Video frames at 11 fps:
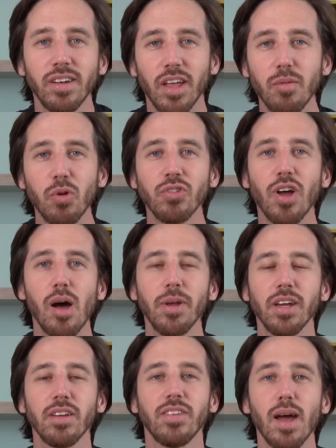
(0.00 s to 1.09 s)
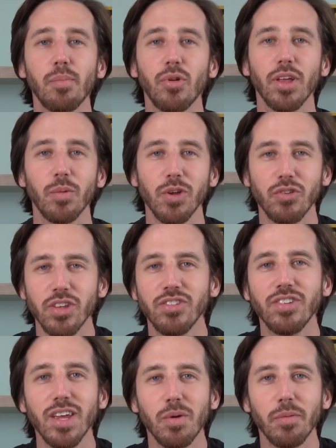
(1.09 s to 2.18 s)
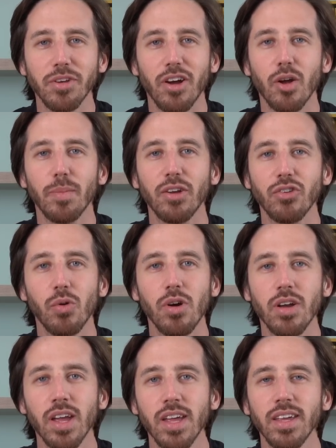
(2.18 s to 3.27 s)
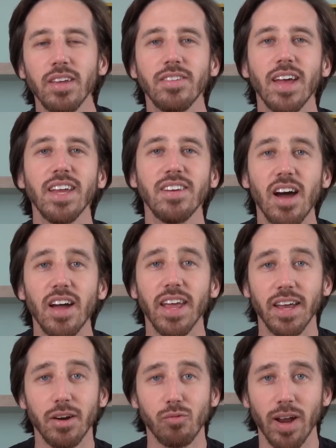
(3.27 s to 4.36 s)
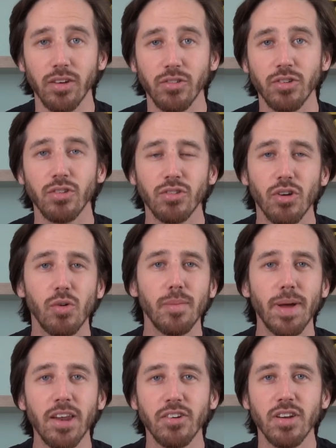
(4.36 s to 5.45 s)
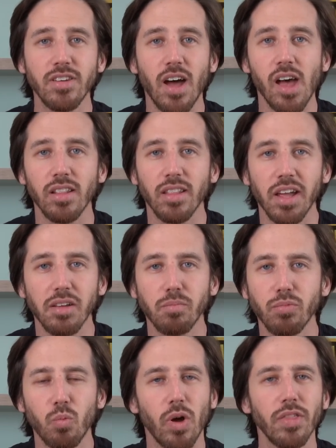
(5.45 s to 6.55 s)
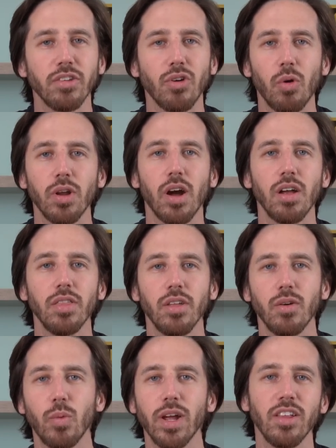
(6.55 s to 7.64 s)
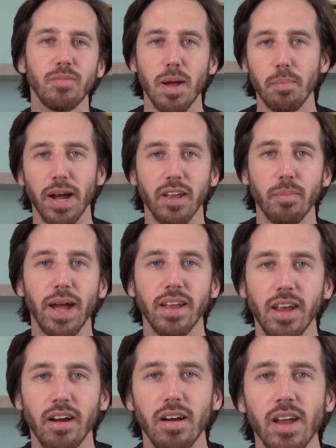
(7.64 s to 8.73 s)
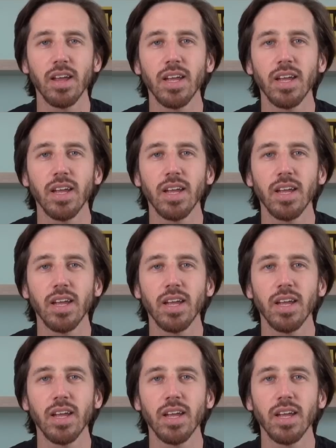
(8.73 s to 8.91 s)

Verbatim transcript: Now the most common example that we usually see when we talk about torque is a nut and a wrench. So imagine a nut like one that's holding on the wheel of my bike back here.